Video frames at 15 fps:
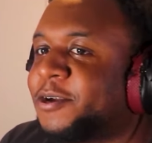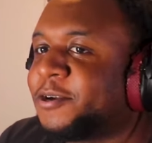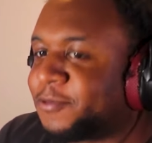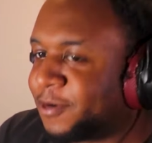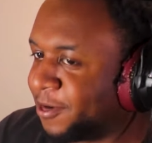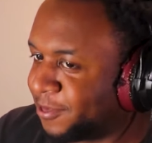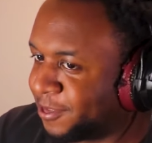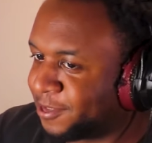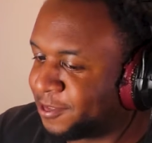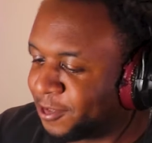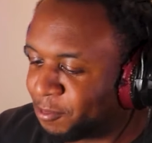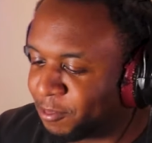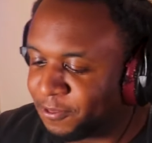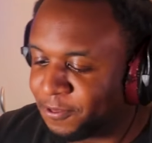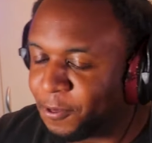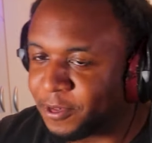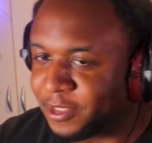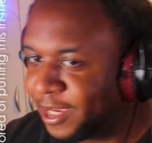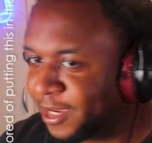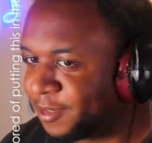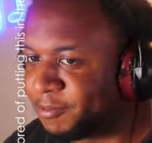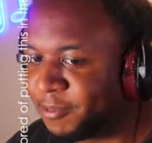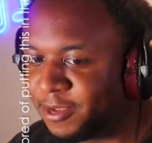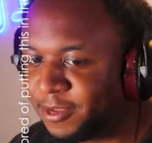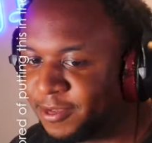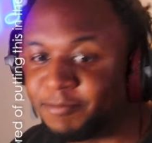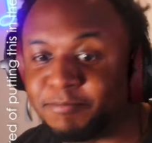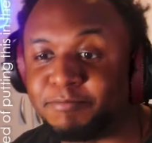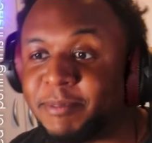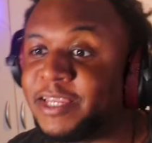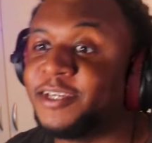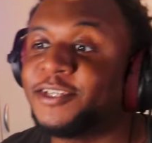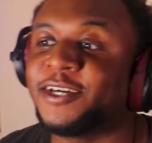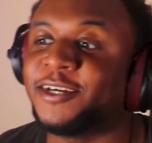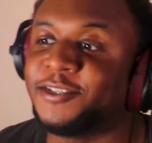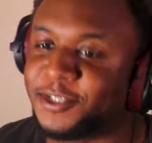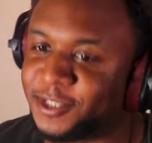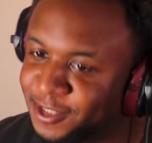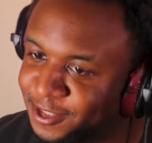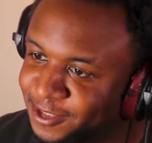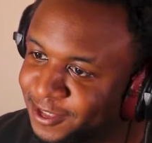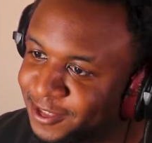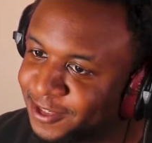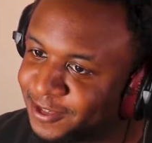throughout this song before we had many changes.